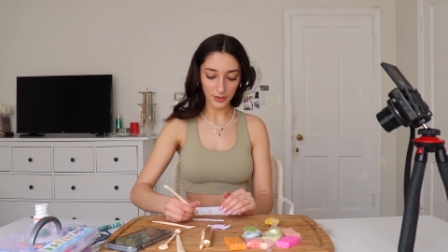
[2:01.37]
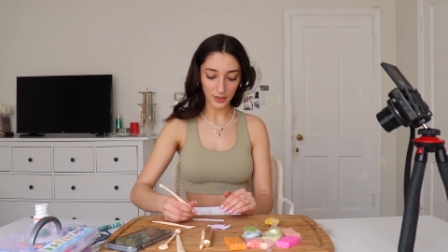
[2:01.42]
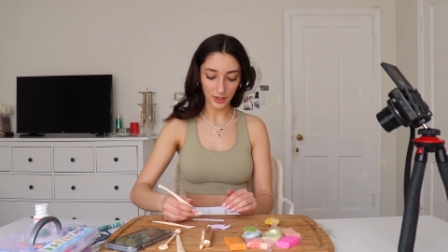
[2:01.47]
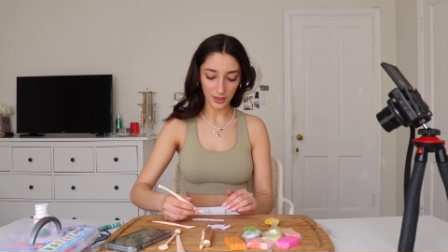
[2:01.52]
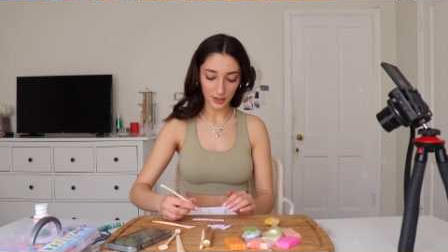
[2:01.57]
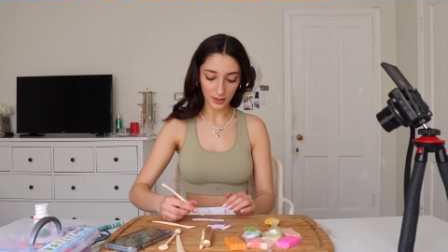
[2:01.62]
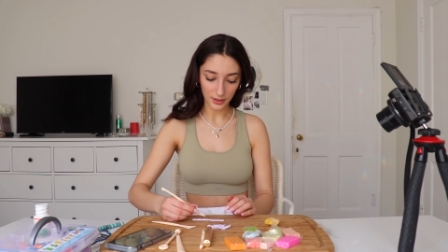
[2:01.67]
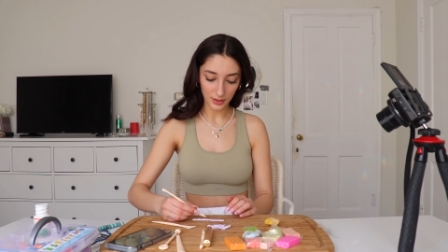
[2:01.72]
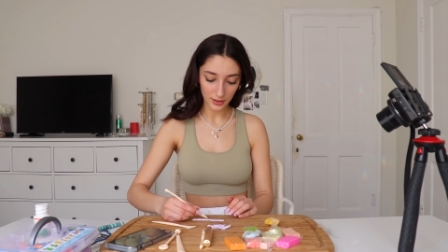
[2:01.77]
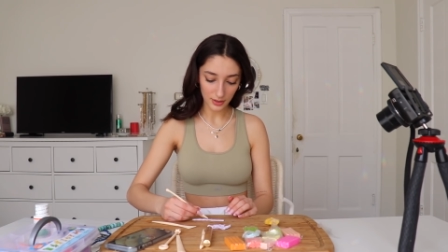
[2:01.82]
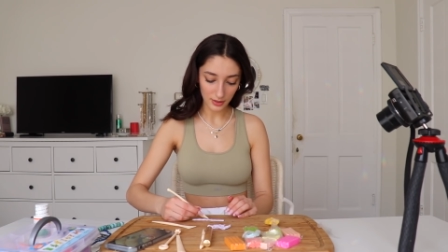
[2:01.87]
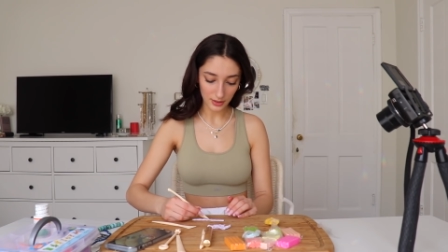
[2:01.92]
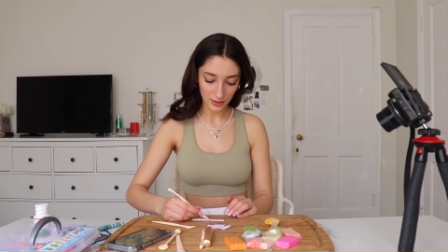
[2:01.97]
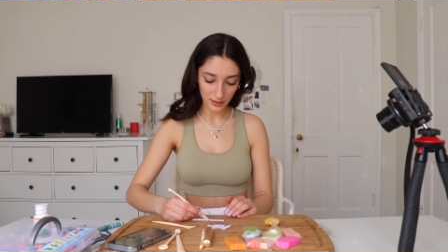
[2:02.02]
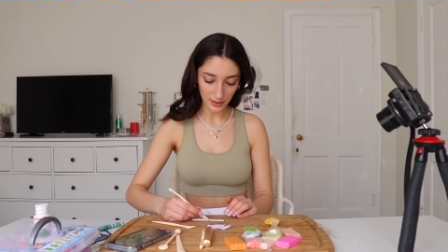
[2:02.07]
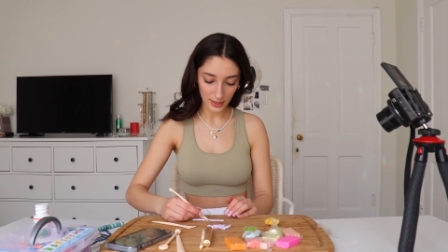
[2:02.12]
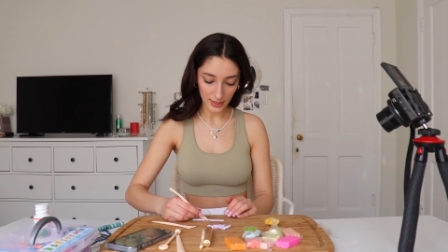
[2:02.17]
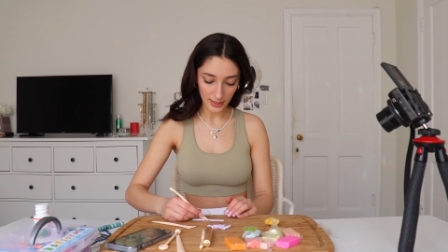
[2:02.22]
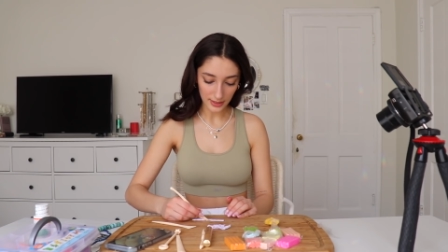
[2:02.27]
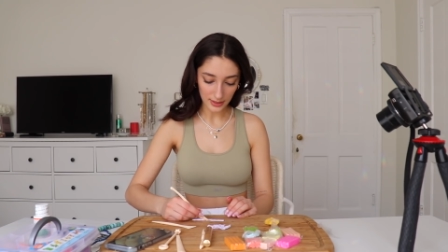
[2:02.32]
a
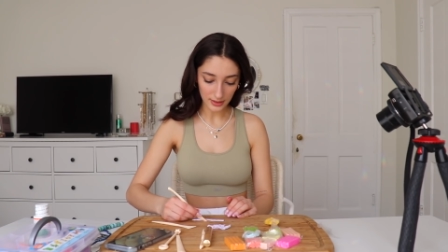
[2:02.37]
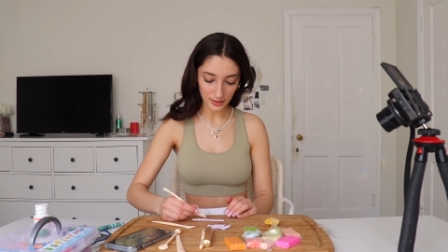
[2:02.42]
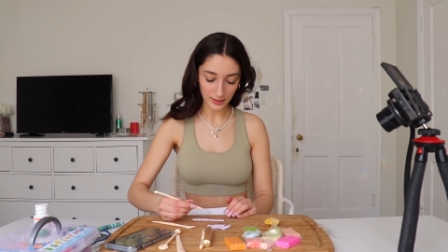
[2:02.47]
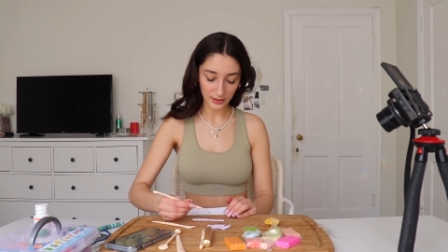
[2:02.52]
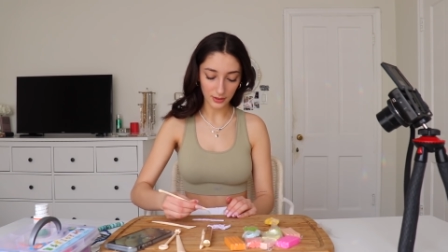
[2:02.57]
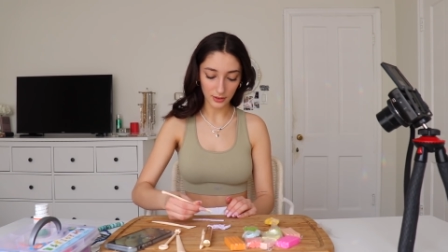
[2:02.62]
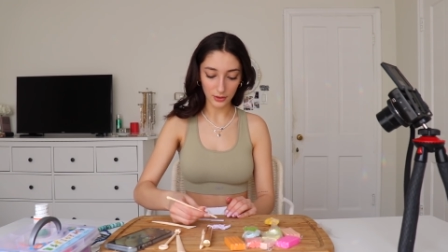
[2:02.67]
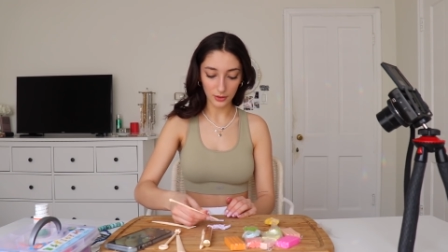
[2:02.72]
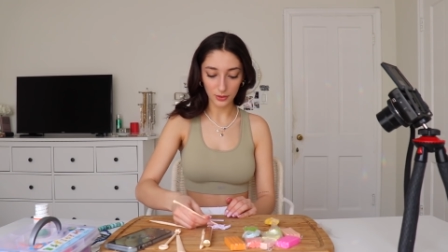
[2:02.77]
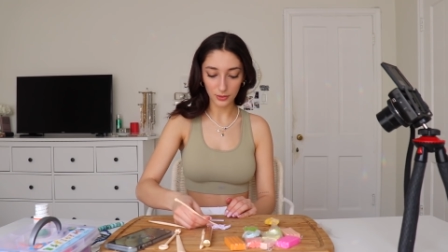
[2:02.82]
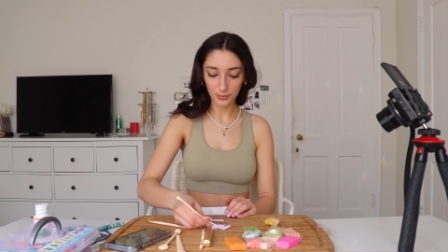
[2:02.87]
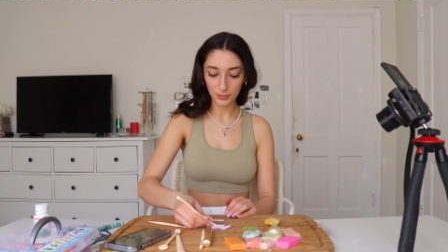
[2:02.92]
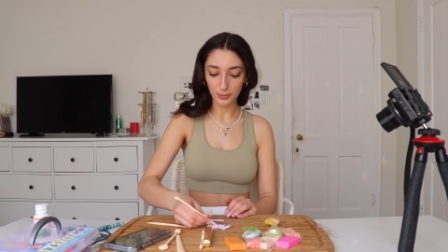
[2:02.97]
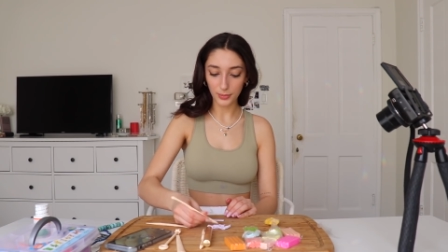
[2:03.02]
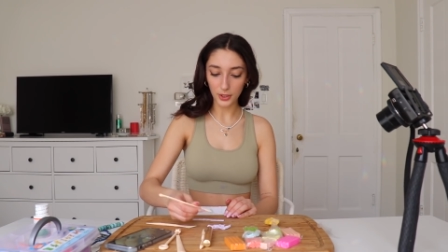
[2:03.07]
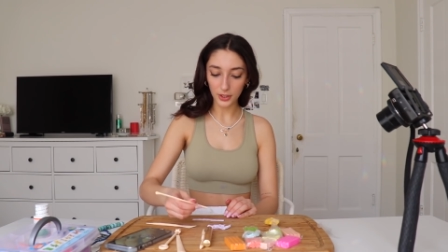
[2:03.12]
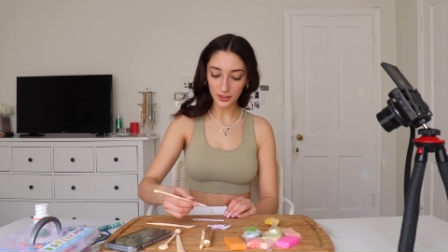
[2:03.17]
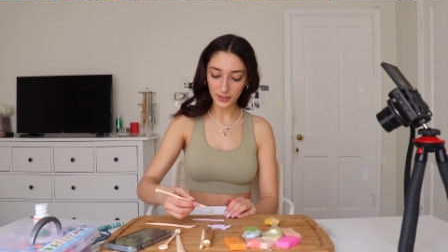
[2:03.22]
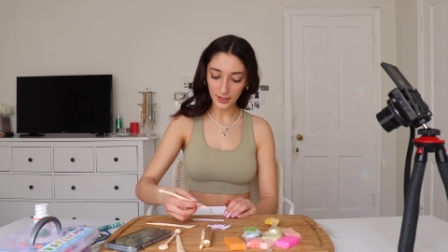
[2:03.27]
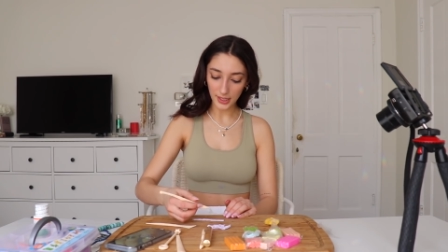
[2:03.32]
nice little
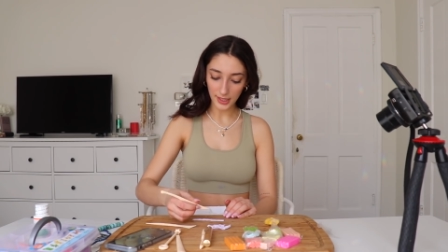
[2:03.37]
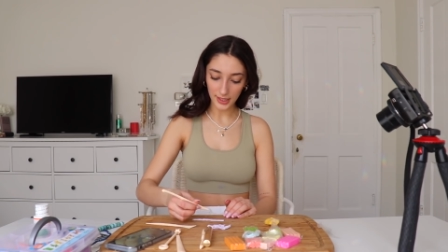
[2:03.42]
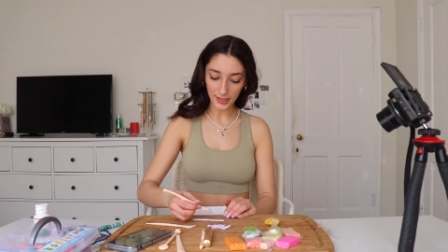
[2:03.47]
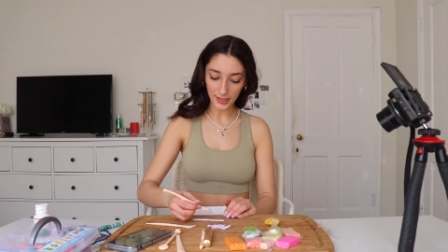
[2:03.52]
birthday